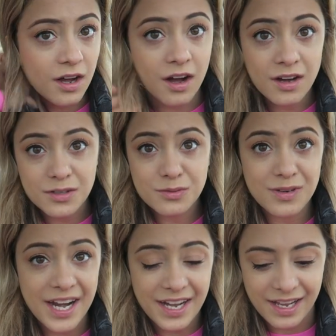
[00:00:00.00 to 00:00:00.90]

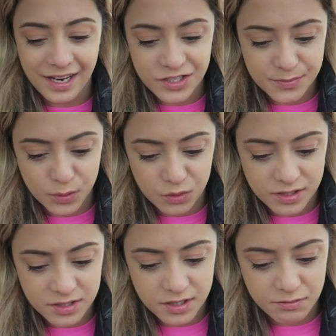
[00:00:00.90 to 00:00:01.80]
Alrighty, I just pulled
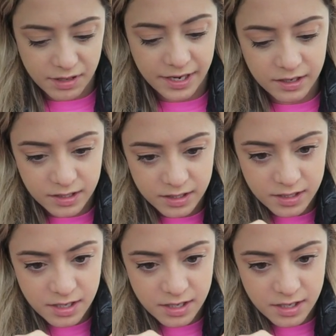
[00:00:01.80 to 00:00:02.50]
into the rink.